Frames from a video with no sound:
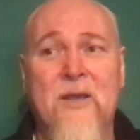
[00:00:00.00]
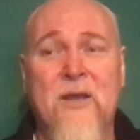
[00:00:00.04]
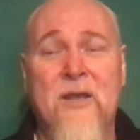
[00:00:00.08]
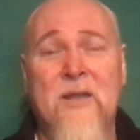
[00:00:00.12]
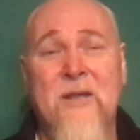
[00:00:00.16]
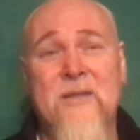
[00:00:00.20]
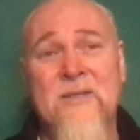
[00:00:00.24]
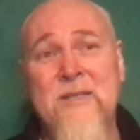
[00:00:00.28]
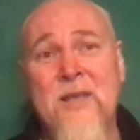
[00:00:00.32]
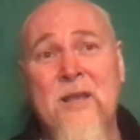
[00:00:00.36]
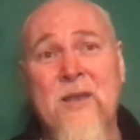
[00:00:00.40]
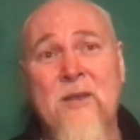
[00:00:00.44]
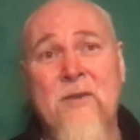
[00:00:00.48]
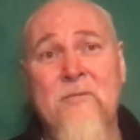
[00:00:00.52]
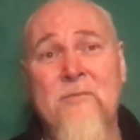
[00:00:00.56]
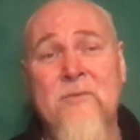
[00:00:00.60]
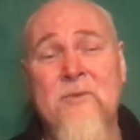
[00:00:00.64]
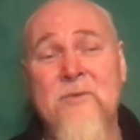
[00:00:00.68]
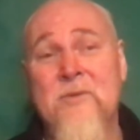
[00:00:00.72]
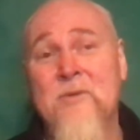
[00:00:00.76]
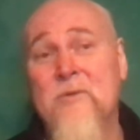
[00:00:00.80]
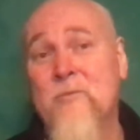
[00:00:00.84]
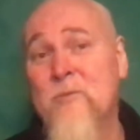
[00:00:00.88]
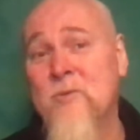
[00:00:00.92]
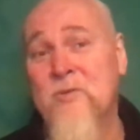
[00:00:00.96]
I say
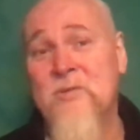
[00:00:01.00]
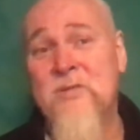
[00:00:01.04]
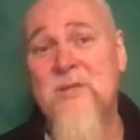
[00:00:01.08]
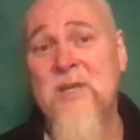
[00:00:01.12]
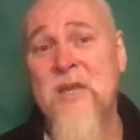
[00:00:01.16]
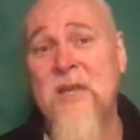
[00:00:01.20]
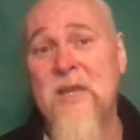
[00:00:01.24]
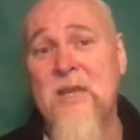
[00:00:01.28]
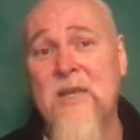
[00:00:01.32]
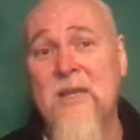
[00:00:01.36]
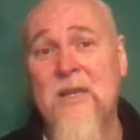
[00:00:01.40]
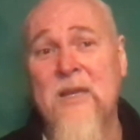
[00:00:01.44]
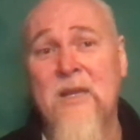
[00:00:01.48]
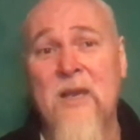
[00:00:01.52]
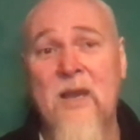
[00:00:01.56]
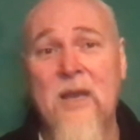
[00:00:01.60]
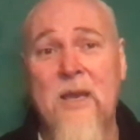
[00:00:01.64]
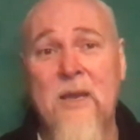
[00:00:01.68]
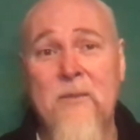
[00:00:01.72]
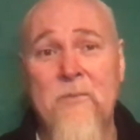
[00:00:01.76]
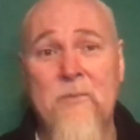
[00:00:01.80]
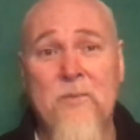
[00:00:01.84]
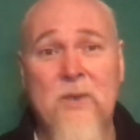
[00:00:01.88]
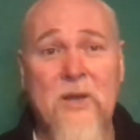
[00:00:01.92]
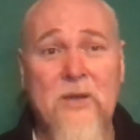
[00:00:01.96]
we'll see.
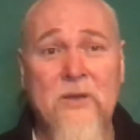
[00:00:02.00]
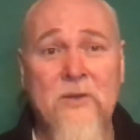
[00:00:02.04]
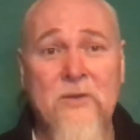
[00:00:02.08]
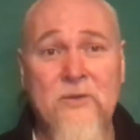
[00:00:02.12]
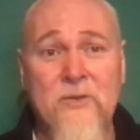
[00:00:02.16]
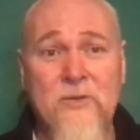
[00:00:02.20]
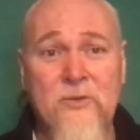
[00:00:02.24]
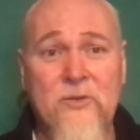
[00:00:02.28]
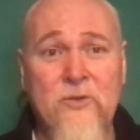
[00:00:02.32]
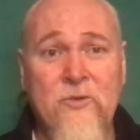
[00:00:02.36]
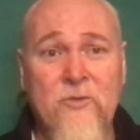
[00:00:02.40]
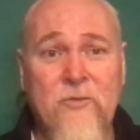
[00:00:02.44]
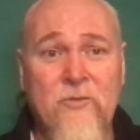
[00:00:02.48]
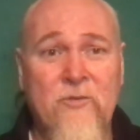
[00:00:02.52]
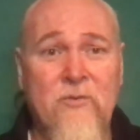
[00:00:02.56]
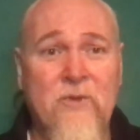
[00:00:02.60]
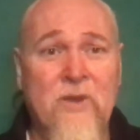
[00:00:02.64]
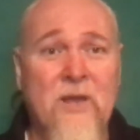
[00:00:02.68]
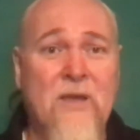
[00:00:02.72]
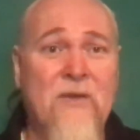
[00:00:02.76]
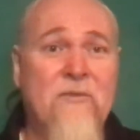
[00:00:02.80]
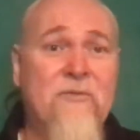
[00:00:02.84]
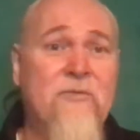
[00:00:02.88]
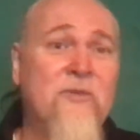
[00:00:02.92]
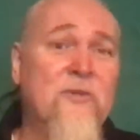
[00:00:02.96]
I'll shoot
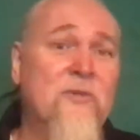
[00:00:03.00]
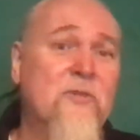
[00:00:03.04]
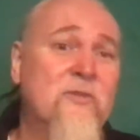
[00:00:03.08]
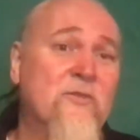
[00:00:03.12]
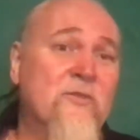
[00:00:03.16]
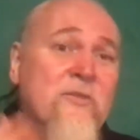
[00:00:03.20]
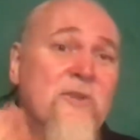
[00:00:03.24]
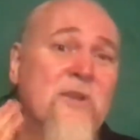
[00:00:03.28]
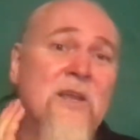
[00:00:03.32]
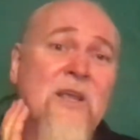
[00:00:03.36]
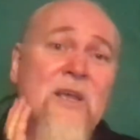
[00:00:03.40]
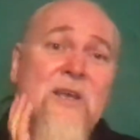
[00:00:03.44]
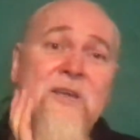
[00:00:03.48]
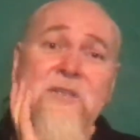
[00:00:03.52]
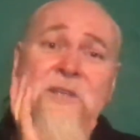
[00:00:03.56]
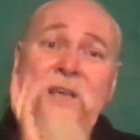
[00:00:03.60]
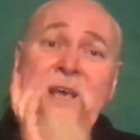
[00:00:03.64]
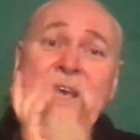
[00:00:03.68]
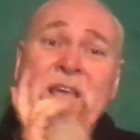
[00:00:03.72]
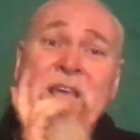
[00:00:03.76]
future videos.